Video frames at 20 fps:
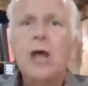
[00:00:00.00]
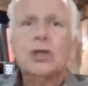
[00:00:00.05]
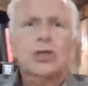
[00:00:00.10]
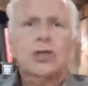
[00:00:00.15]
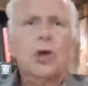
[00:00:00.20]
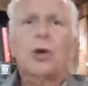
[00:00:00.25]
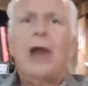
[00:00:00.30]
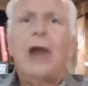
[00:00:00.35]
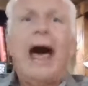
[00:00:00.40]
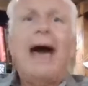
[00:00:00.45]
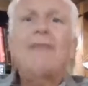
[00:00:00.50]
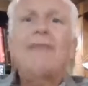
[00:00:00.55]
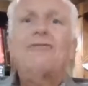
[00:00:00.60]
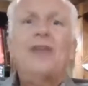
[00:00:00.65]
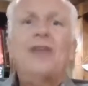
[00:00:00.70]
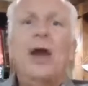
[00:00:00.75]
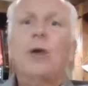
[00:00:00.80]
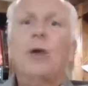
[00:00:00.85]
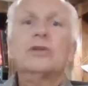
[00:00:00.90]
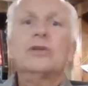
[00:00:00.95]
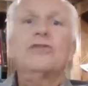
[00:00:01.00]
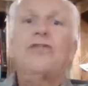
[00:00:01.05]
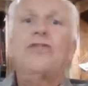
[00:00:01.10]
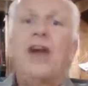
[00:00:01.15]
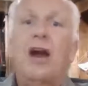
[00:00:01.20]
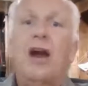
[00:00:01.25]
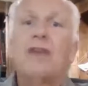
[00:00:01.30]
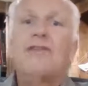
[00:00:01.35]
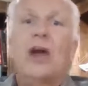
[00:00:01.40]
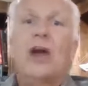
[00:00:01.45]
So life there was
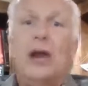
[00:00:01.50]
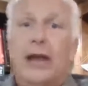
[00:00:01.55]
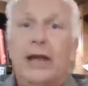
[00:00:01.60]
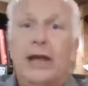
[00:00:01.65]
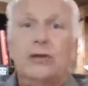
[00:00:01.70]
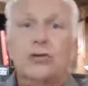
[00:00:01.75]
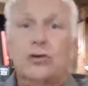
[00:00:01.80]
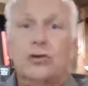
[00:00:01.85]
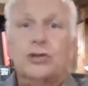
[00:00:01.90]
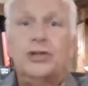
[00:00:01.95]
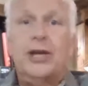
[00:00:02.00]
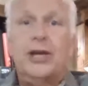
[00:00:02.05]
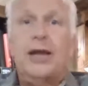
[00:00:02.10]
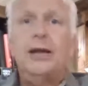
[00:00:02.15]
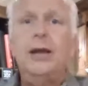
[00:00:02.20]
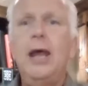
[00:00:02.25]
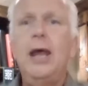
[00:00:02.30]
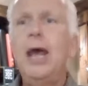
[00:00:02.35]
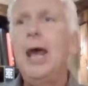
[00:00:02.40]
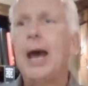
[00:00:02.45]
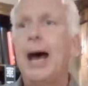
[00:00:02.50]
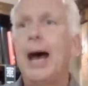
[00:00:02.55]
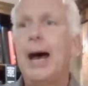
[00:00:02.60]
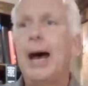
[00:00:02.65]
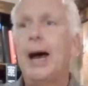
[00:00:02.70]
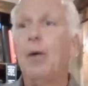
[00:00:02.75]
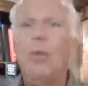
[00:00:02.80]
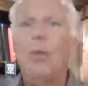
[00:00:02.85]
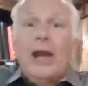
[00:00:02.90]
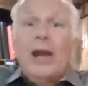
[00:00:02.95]
very, very interesting.
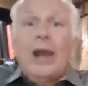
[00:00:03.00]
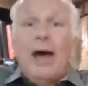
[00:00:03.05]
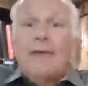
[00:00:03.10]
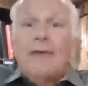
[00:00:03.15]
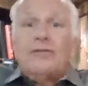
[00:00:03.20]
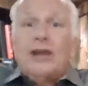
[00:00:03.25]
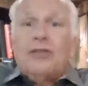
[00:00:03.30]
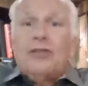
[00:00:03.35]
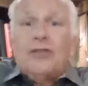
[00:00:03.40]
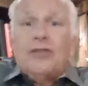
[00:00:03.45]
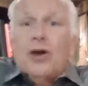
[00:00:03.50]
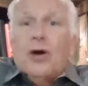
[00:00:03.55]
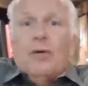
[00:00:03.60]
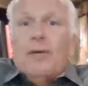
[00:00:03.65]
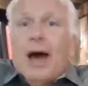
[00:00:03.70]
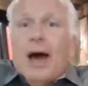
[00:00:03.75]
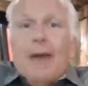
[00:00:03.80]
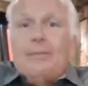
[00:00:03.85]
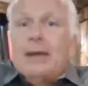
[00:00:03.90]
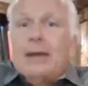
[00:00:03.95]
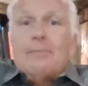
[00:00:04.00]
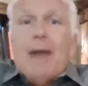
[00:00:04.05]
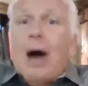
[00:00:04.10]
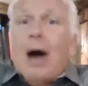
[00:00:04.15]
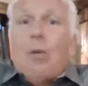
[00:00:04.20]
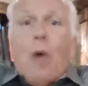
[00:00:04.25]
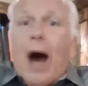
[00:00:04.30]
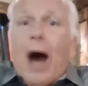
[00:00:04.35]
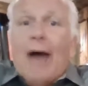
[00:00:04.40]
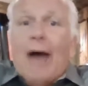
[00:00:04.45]
We loved it, though. I mean,
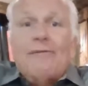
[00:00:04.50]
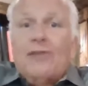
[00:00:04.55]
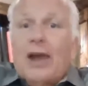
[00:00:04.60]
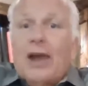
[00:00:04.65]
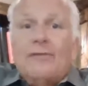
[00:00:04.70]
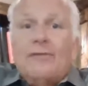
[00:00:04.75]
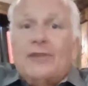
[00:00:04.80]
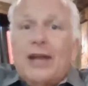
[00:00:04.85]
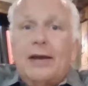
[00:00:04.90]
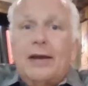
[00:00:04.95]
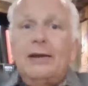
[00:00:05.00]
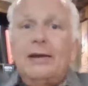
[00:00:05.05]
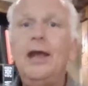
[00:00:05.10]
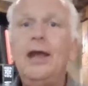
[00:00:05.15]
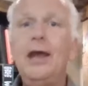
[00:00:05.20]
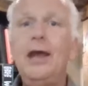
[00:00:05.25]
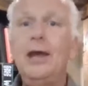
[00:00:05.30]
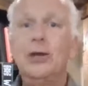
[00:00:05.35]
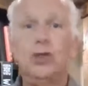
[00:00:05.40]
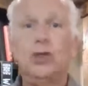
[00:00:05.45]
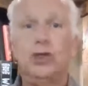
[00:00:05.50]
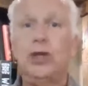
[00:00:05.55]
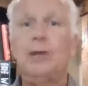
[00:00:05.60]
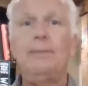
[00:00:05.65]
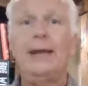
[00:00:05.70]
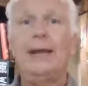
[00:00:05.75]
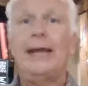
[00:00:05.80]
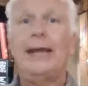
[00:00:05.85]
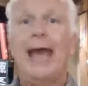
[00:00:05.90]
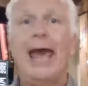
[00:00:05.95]
my wife loved it. She
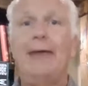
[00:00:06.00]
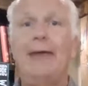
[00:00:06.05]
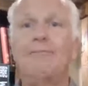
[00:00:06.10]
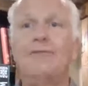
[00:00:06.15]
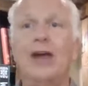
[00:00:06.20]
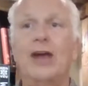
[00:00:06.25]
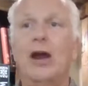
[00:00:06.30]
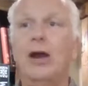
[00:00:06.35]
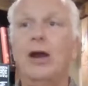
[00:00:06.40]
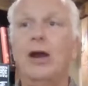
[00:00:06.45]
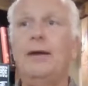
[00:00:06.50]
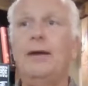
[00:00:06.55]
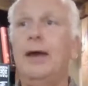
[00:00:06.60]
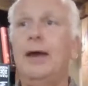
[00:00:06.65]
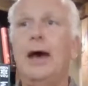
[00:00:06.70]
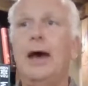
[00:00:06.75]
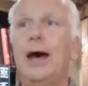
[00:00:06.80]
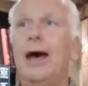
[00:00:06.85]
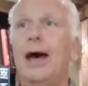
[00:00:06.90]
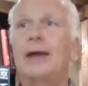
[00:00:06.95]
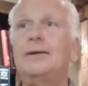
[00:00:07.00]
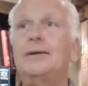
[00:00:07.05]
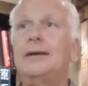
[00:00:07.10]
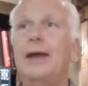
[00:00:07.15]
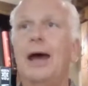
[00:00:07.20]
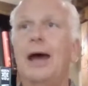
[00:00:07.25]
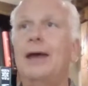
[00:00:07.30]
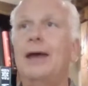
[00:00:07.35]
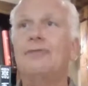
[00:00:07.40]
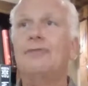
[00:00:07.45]
became very
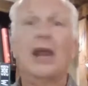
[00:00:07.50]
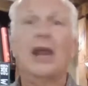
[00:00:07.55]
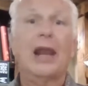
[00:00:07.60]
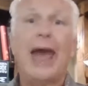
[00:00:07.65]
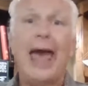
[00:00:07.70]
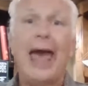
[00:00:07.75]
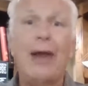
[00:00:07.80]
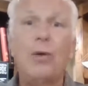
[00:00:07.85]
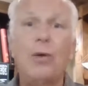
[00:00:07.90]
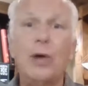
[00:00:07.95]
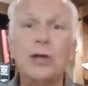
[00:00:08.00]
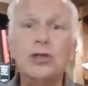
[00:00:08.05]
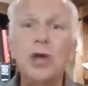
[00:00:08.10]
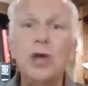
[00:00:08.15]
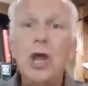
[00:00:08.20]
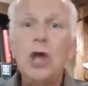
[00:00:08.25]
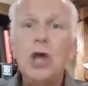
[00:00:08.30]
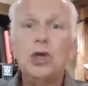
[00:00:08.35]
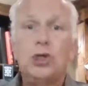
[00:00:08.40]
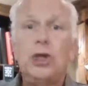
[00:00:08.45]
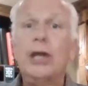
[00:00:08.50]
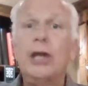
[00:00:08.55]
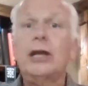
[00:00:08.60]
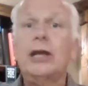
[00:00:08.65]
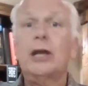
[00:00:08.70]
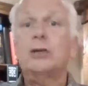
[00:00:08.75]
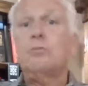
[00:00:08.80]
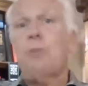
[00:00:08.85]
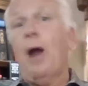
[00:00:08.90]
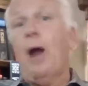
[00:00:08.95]
at the language. She
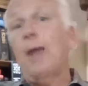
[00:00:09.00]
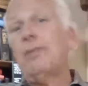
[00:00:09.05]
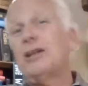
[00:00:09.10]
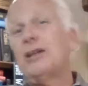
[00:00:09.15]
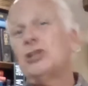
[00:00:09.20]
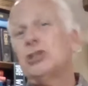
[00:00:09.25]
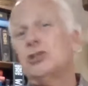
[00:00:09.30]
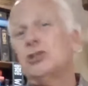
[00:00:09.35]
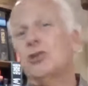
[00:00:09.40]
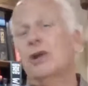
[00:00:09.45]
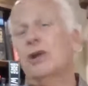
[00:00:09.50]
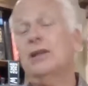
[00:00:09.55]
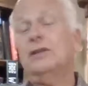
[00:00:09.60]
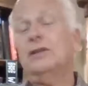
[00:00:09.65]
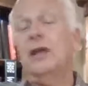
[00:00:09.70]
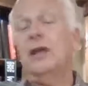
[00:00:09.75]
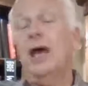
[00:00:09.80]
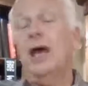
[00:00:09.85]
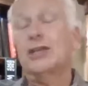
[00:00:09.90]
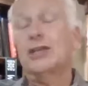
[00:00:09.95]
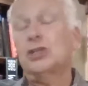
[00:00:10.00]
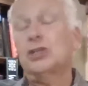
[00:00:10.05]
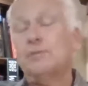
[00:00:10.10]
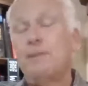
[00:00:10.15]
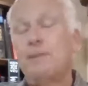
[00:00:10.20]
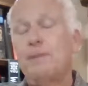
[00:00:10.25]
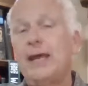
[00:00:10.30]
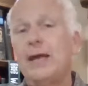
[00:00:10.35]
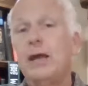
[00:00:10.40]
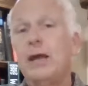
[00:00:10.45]
could probably
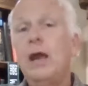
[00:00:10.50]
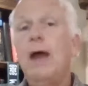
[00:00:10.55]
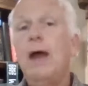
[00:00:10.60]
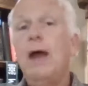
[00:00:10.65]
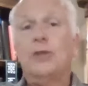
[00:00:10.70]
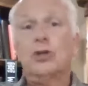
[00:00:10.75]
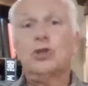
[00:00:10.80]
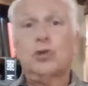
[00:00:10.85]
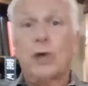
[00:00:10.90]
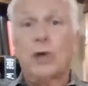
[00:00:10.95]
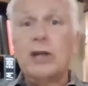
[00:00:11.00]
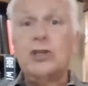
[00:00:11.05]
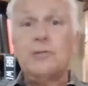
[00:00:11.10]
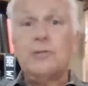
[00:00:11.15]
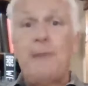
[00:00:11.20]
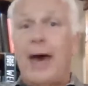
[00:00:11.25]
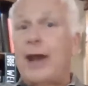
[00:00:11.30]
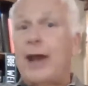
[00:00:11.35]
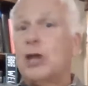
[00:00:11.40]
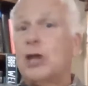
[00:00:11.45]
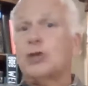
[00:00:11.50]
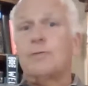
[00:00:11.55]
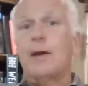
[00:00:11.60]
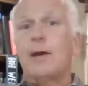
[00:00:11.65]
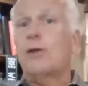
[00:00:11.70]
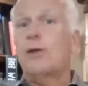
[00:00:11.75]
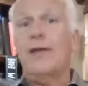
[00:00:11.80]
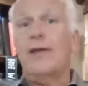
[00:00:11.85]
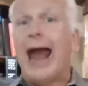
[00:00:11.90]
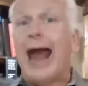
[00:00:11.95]
speak the street Spanish
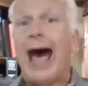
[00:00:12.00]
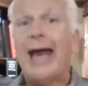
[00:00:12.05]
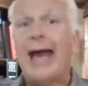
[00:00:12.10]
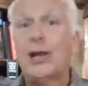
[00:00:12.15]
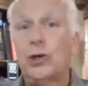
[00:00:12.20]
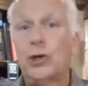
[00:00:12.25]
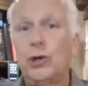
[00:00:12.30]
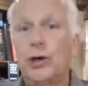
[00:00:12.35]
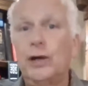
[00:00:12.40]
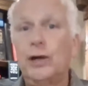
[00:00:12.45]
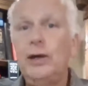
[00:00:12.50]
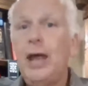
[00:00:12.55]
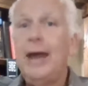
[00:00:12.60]
better than I could.